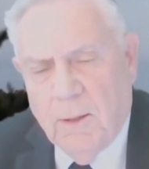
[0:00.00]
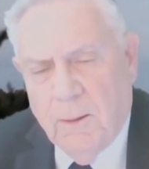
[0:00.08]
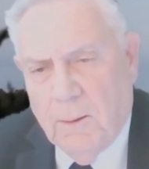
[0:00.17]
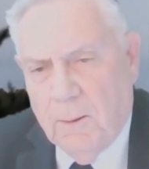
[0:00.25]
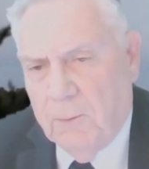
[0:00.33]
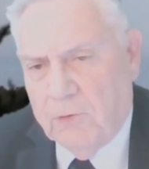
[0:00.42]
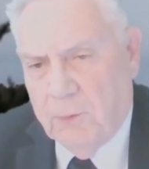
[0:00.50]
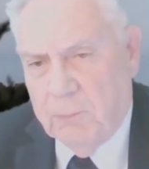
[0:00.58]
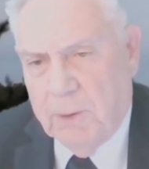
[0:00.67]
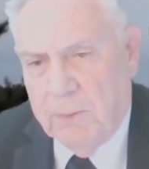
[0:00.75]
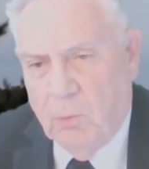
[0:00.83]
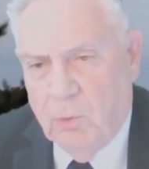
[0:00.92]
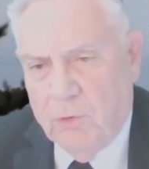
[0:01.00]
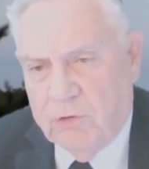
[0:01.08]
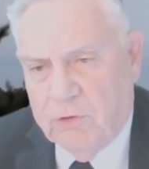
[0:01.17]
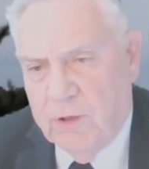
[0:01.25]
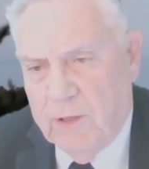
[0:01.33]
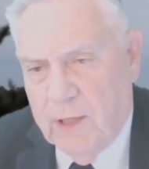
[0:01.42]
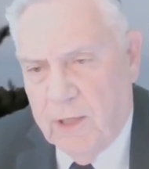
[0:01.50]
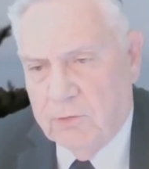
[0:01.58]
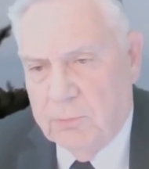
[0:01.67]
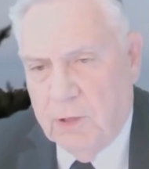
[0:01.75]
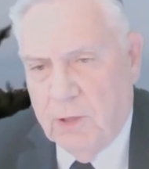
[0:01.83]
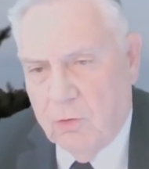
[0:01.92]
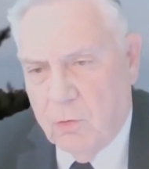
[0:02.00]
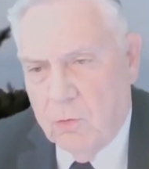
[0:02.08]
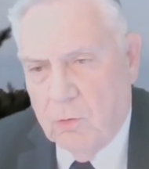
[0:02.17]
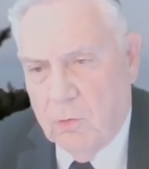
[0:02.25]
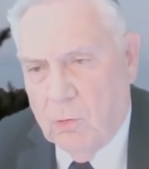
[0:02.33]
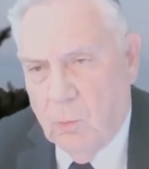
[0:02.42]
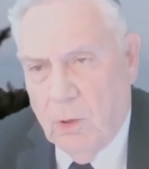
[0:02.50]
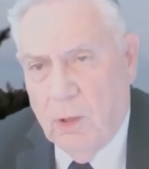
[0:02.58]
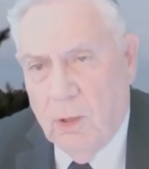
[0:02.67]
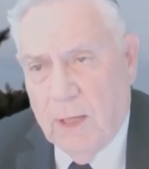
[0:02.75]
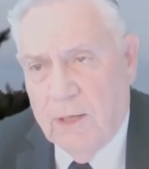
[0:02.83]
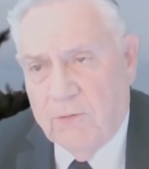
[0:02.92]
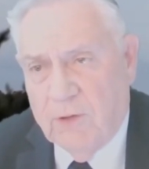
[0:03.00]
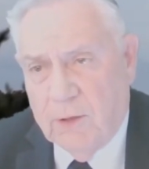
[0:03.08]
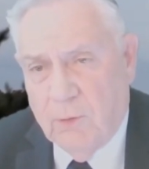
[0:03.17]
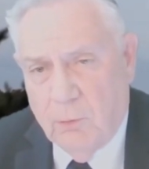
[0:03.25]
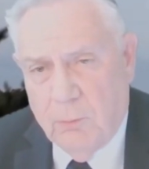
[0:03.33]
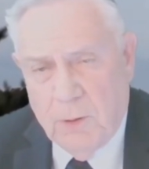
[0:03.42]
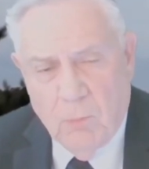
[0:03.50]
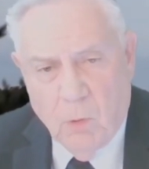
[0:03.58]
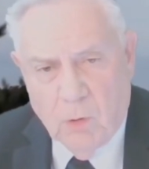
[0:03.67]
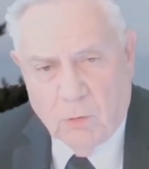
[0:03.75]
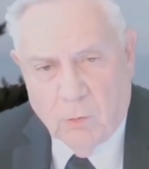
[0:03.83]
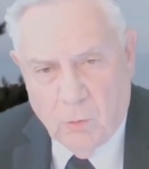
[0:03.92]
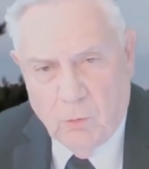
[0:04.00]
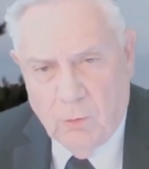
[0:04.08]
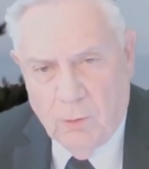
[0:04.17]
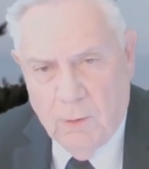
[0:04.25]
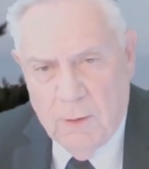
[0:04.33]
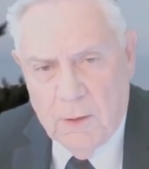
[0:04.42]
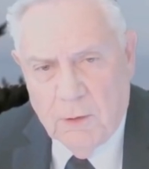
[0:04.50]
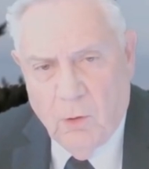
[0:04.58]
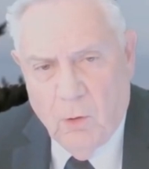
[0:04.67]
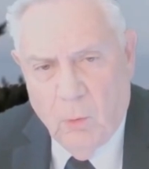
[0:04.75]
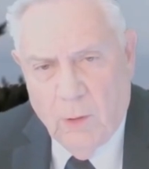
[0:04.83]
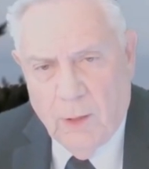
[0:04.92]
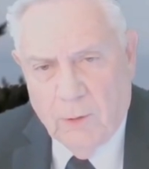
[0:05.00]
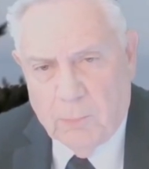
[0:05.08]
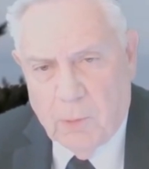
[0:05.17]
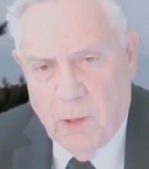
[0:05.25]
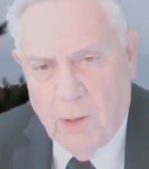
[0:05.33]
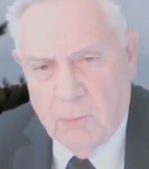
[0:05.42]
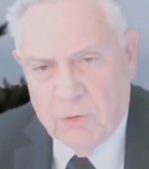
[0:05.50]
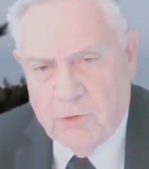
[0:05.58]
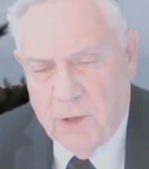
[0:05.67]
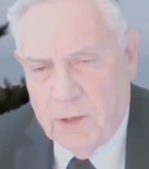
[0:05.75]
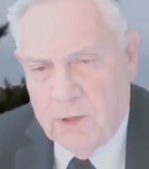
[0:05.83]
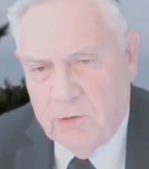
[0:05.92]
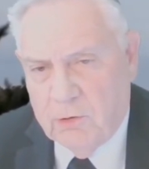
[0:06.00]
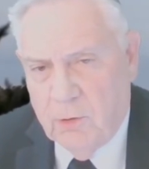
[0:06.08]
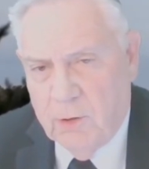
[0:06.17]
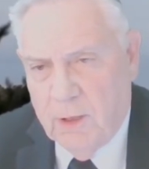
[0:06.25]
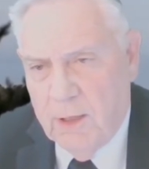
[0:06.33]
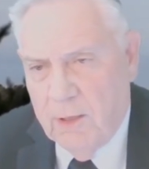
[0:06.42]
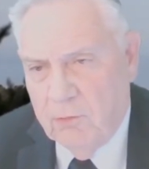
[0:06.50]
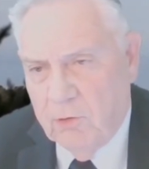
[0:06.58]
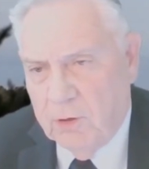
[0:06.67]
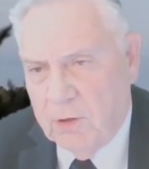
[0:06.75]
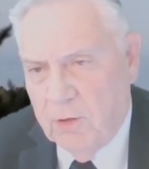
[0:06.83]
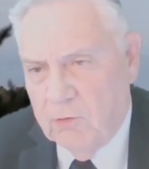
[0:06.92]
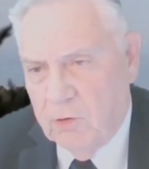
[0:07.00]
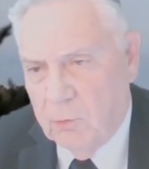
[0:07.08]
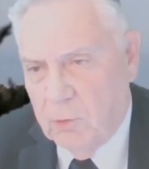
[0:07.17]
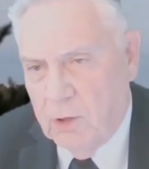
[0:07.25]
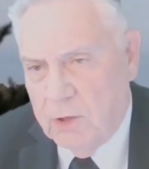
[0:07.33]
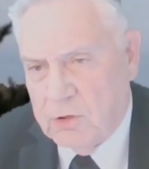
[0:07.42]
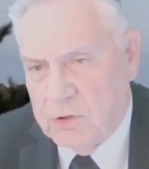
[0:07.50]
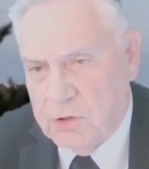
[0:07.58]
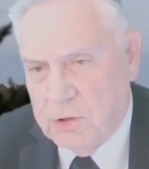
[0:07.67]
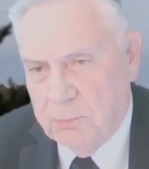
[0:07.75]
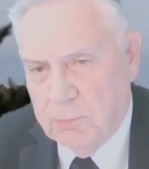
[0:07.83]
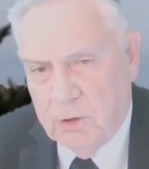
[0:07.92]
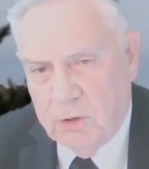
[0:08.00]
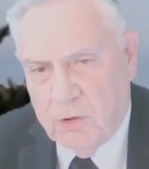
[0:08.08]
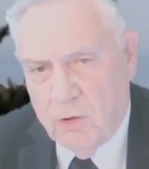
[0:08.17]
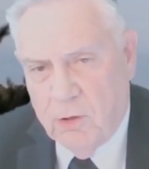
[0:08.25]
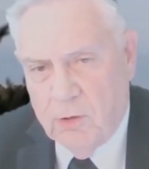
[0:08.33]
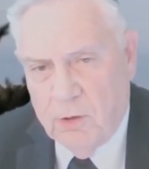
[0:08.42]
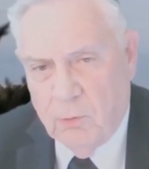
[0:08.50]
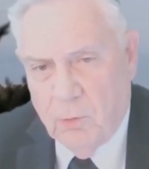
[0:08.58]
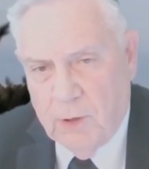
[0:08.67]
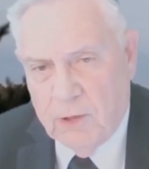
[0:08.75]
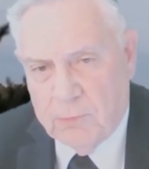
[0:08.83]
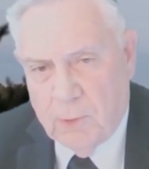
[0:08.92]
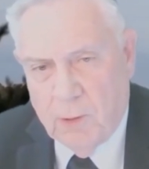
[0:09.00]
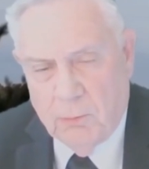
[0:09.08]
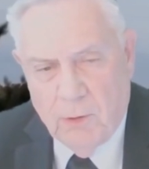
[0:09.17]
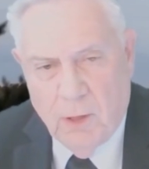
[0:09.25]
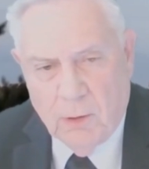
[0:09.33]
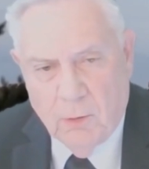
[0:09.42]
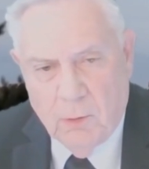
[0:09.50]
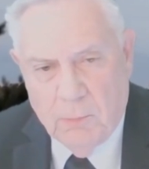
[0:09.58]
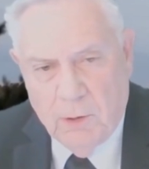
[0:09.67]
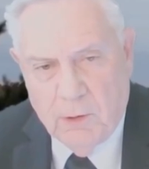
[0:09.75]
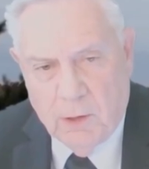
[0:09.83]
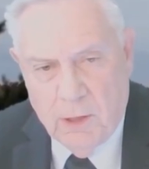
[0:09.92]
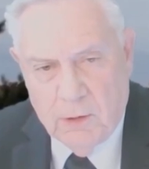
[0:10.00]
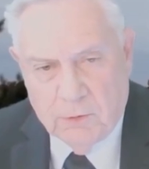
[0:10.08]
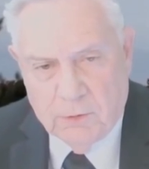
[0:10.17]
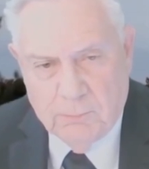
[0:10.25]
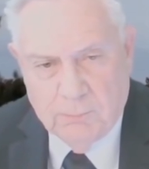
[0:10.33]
Uh, some people would see that as being cruel. Well, I think it would be more cruel to hold out the promise that he's going to have a covenant relationship in eternity when that's probably not going to be the case.